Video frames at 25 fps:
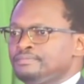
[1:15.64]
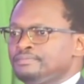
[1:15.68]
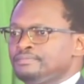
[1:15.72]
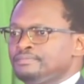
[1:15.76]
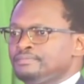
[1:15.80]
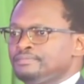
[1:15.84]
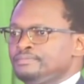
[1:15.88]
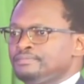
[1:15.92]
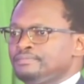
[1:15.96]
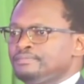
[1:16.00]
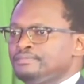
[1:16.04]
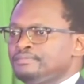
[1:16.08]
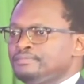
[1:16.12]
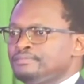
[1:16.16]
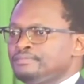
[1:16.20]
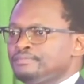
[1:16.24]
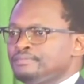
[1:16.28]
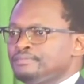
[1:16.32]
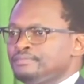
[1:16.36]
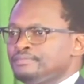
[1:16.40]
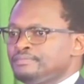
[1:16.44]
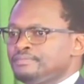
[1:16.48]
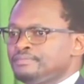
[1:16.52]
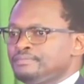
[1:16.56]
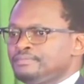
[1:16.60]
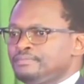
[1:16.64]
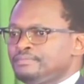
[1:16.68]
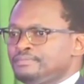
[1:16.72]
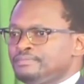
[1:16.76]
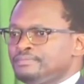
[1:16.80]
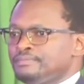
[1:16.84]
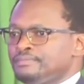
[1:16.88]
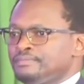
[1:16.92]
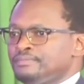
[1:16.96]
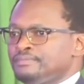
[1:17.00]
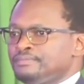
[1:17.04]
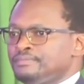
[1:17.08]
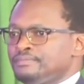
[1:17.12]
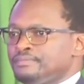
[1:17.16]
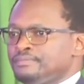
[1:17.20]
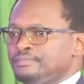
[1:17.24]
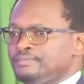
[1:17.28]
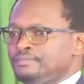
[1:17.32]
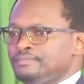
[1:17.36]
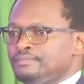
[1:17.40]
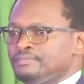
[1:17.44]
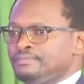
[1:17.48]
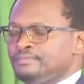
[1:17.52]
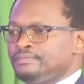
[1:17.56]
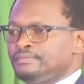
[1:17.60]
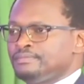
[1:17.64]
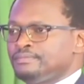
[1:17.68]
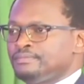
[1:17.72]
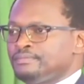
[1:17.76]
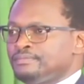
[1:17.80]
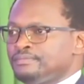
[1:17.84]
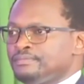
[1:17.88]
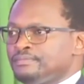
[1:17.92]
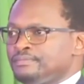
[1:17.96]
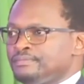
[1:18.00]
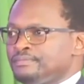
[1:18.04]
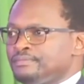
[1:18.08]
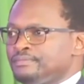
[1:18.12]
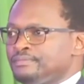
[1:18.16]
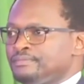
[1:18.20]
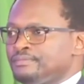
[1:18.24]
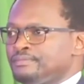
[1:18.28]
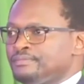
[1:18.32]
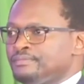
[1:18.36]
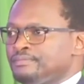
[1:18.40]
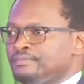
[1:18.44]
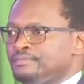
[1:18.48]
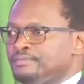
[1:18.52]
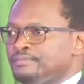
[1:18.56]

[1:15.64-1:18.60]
(not speaking)